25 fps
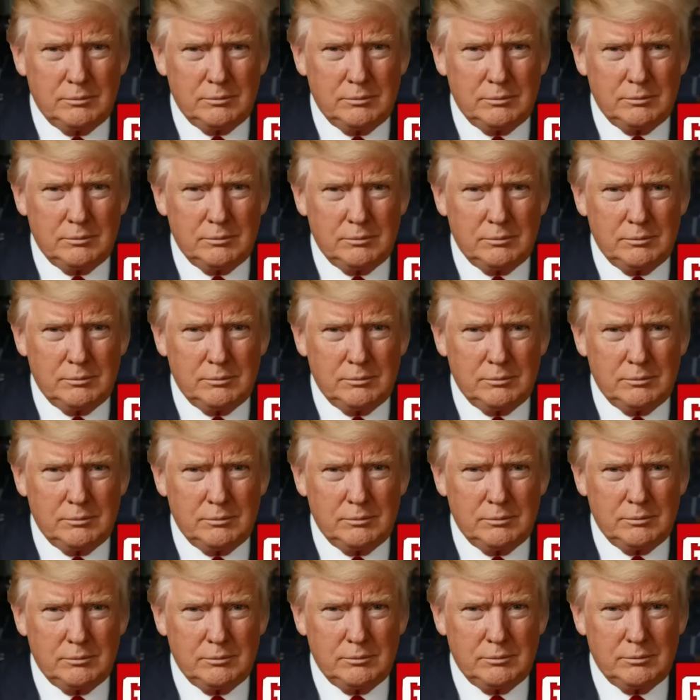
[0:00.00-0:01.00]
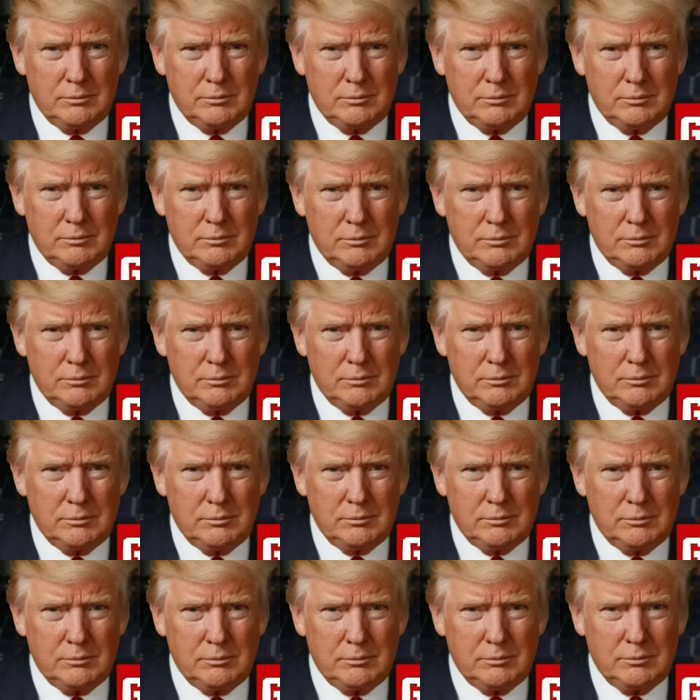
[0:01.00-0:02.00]

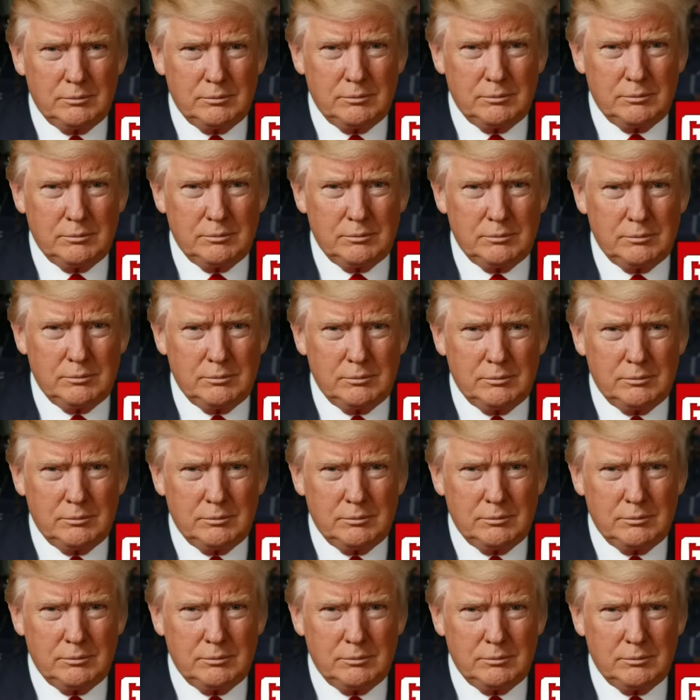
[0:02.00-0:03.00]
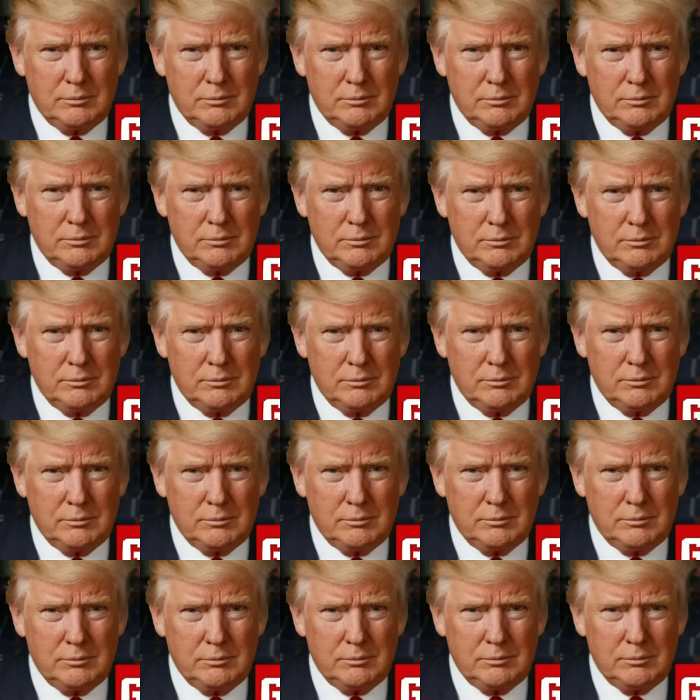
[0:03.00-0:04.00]

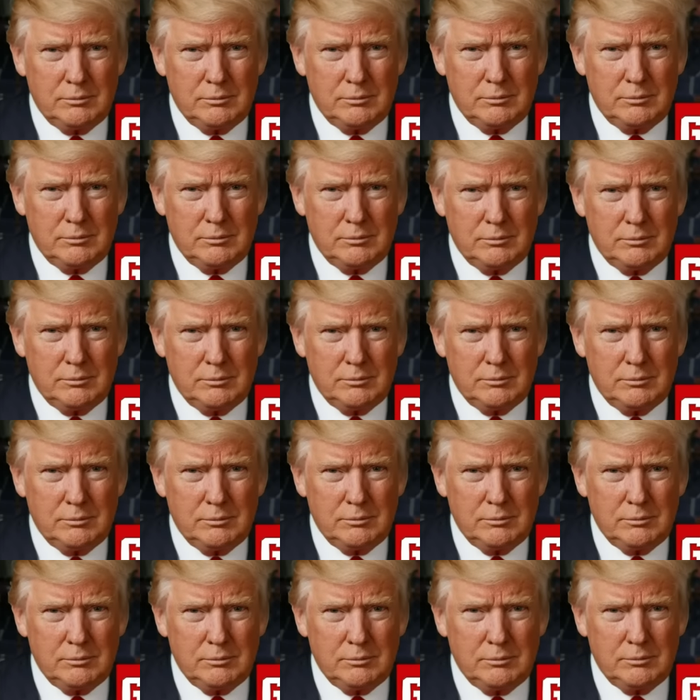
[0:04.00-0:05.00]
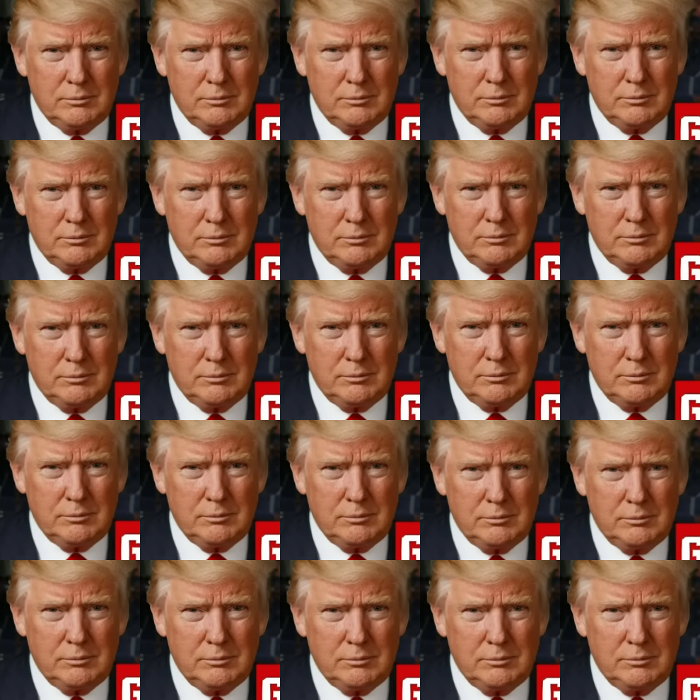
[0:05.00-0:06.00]

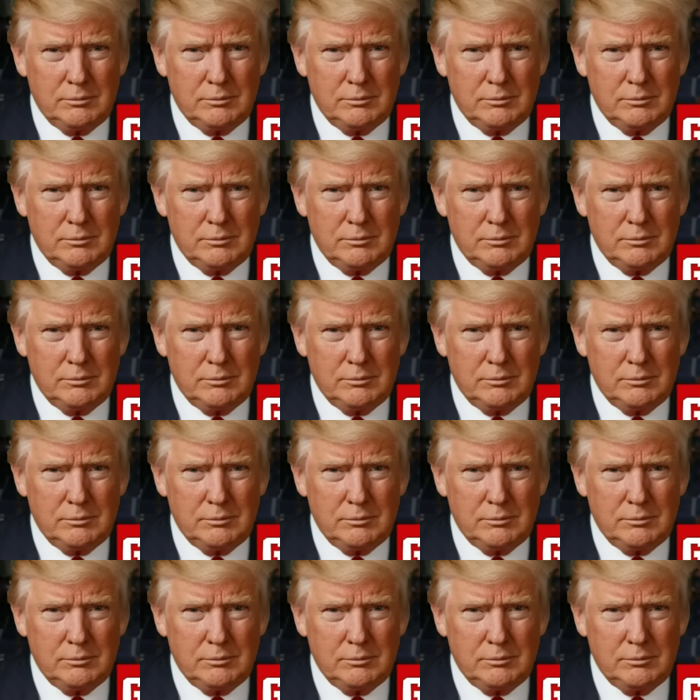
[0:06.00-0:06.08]
[no speech]